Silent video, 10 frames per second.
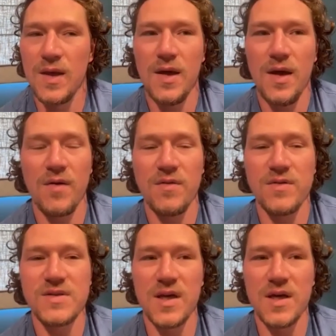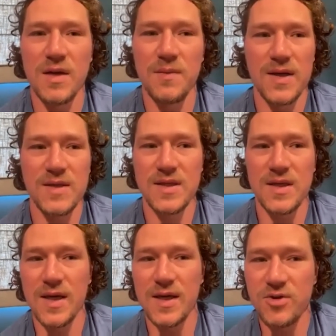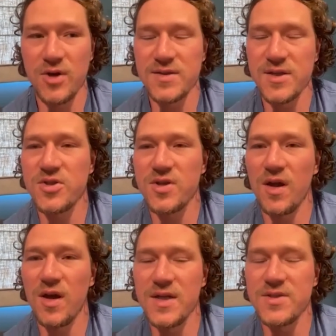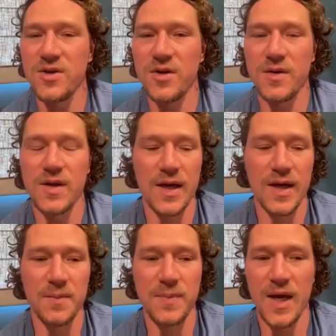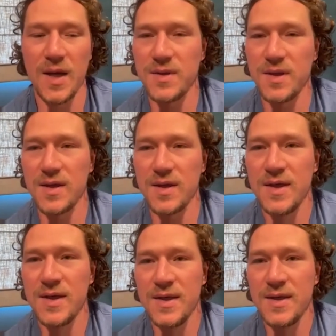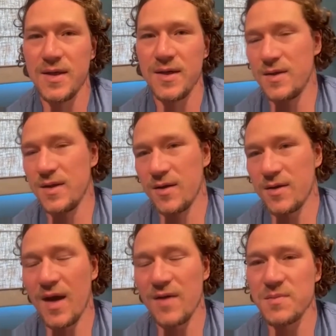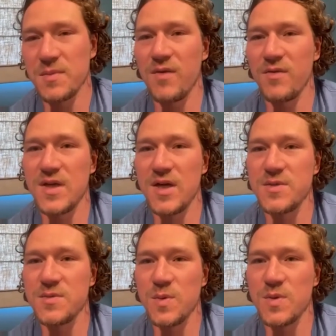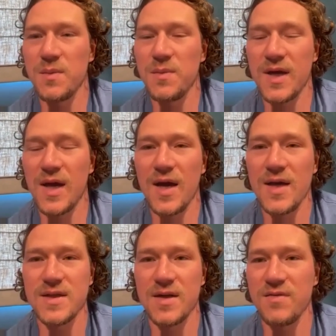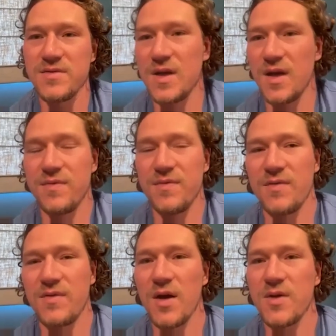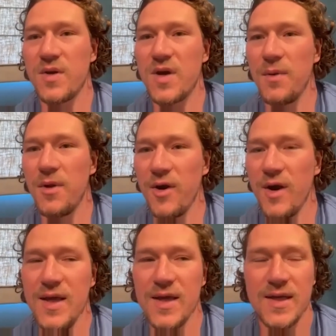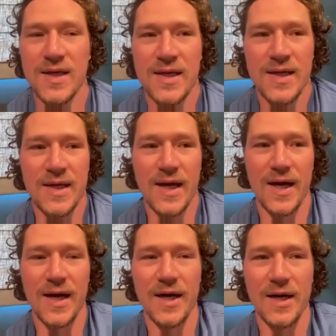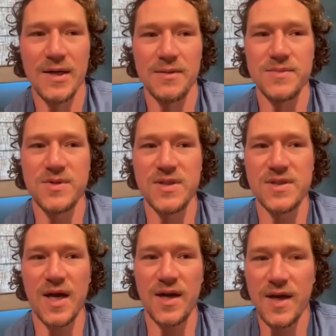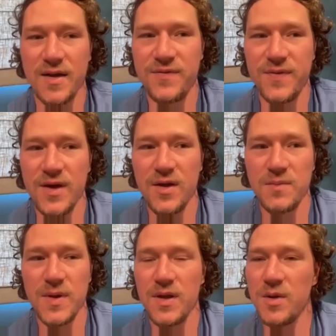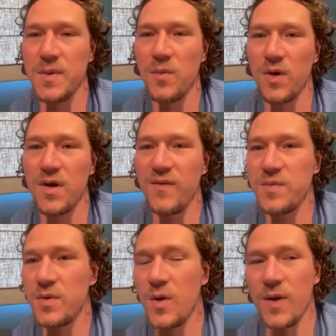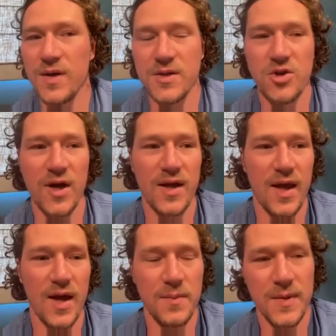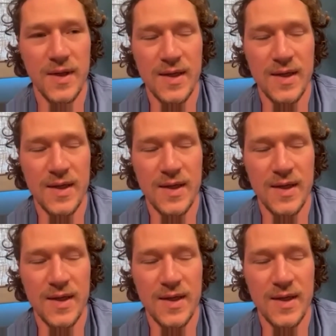Yeah, obviously it makes the transition a lot easier, being able to, you know, have some conversations with some of the guys. And obviously I've talked to a couple already, and just kind of get a feel and be a little bit more comfortable going into training camp.